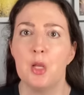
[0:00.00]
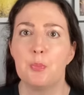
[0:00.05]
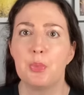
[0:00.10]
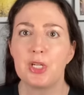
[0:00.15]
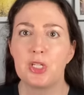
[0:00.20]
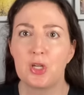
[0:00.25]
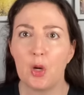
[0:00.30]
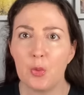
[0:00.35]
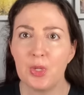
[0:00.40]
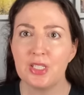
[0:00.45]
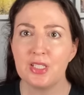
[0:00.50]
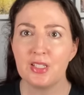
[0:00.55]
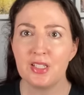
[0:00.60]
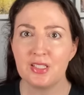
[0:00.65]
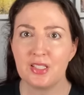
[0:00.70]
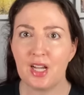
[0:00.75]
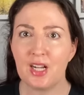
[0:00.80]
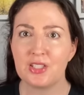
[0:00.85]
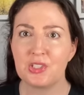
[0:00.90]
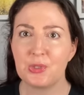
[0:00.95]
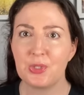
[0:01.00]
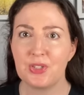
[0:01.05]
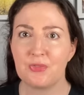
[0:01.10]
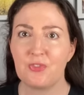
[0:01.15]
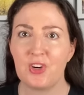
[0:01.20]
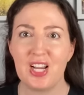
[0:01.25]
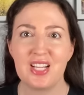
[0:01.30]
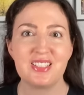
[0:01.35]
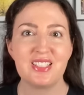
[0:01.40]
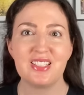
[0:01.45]
But going to the doctor in
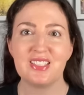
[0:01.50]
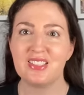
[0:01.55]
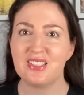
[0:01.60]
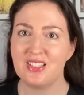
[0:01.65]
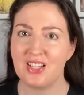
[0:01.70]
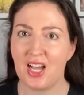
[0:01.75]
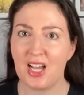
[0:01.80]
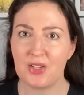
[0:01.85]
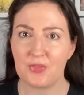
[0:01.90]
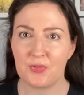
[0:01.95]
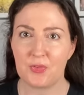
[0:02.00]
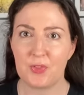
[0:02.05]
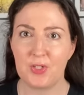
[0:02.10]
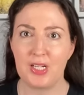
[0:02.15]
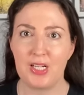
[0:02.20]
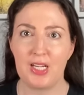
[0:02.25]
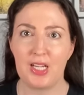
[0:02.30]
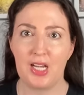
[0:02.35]
France is not free.